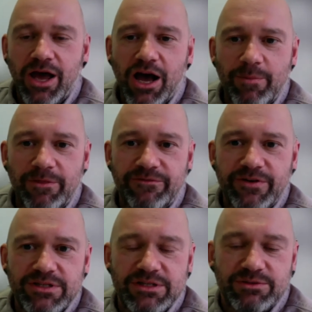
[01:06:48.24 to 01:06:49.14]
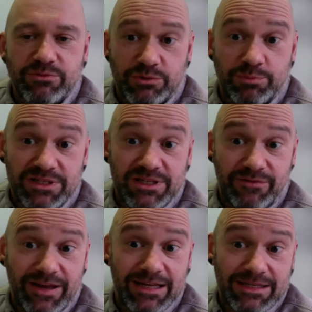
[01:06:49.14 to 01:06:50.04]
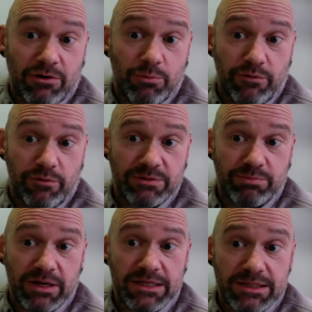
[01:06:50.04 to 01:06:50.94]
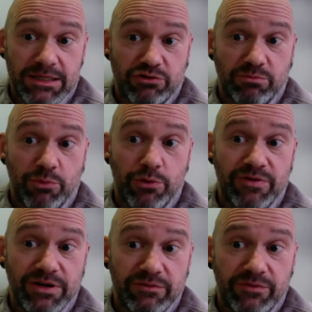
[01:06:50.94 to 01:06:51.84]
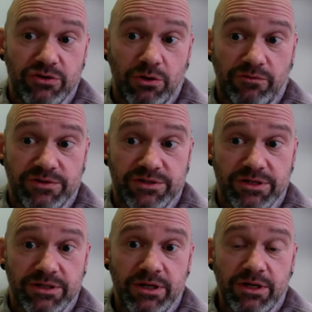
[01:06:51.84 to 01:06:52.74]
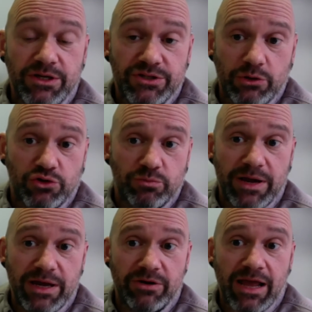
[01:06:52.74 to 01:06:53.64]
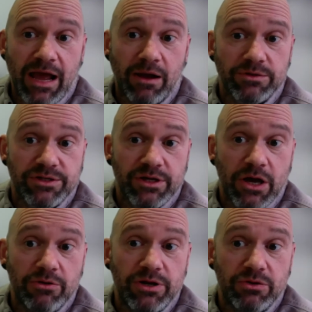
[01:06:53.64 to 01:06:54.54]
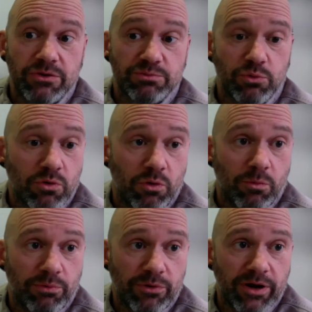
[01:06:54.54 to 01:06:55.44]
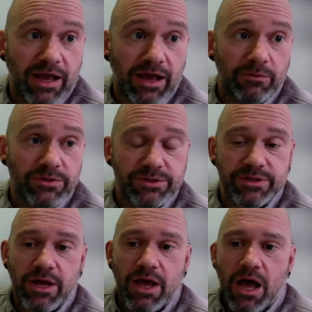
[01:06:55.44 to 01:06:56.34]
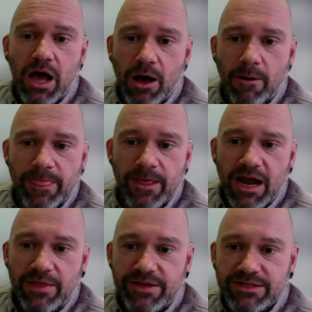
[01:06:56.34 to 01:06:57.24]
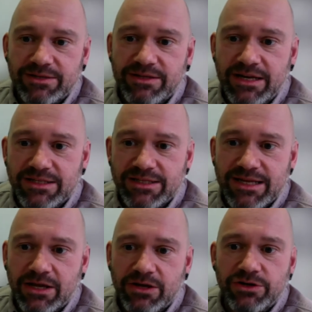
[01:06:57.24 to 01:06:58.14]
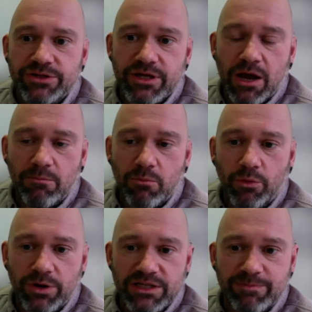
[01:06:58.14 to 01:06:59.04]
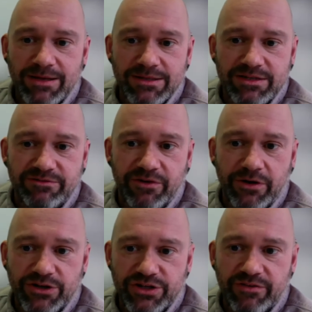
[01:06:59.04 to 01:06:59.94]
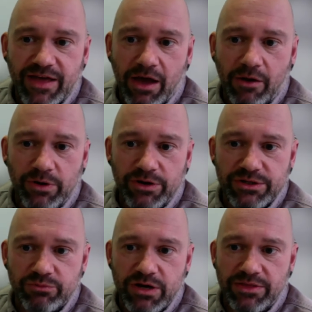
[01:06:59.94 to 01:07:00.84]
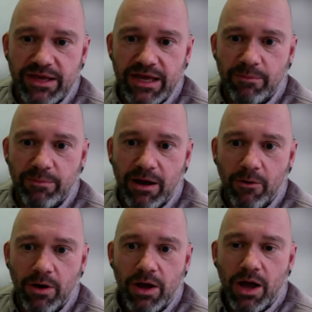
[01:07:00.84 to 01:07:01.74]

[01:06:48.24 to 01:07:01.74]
The first is specific: is there a move in policing to remove individual officers' social media accounts and only use more corporate accounts? And there's a second, more expansive version of that, which is really thinking about